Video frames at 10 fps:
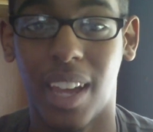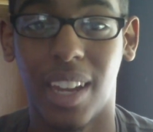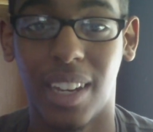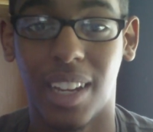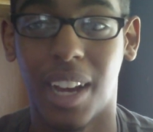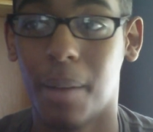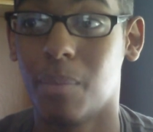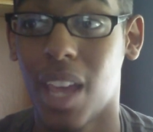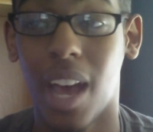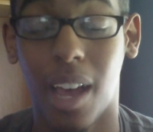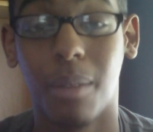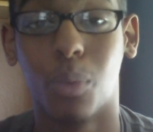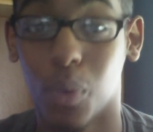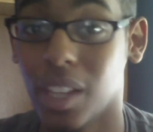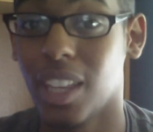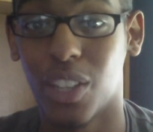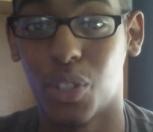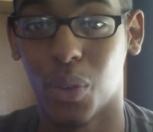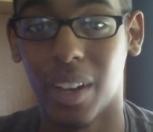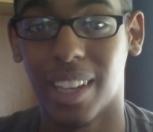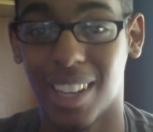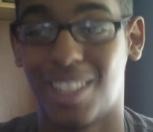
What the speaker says: and yeah, I'm really enjoying it.